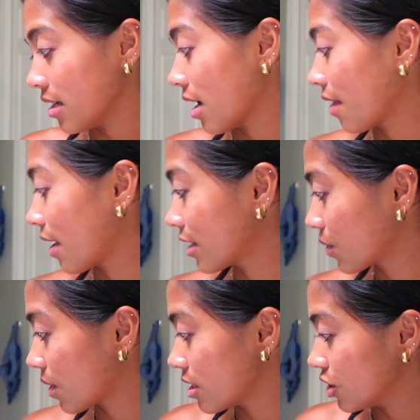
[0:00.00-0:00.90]
yeah,
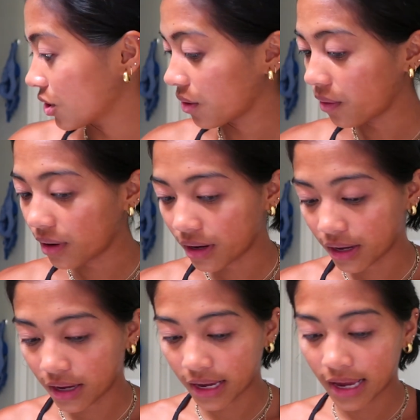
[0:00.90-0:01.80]
that's what I do.
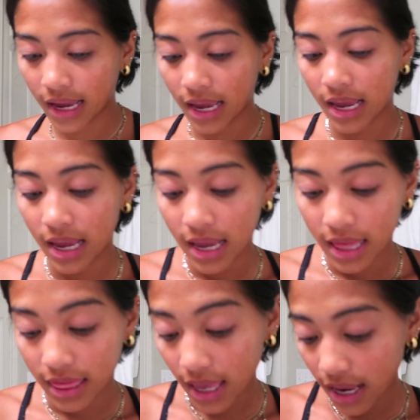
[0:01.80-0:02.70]

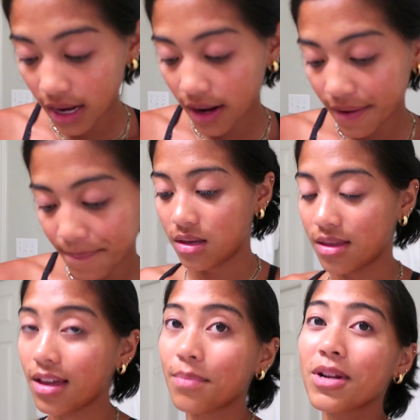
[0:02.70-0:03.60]
Then
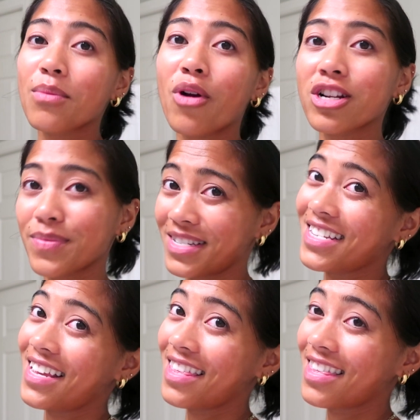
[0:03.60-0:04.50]
I'm gonna brush my
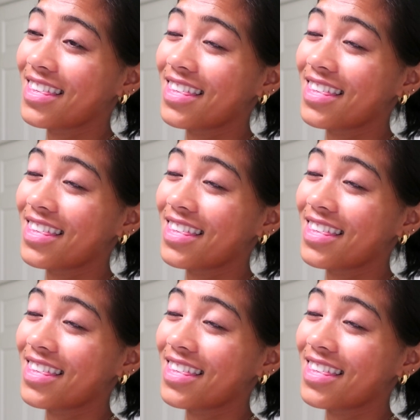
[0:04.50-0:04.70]
teeth.